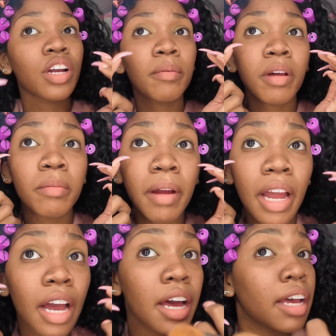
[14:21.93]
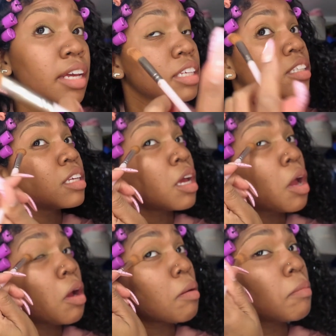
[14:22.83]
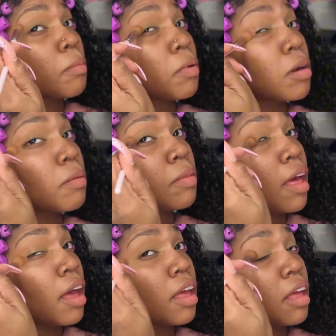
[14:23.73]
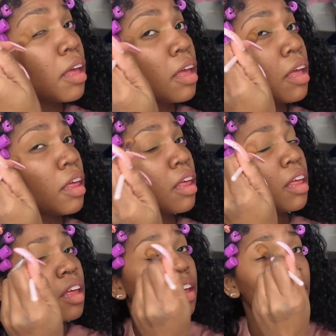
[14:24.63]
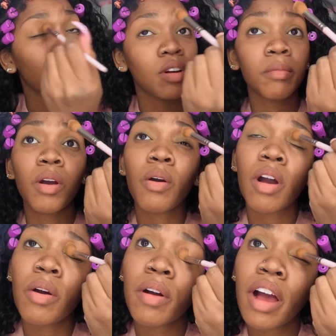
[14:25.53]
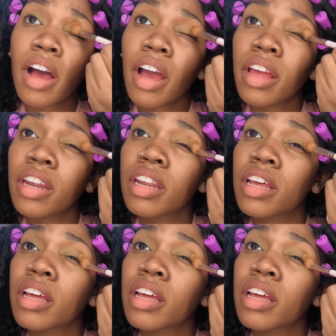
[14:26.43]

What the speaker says: cream under my eyes. Remember that? From Coco Kind.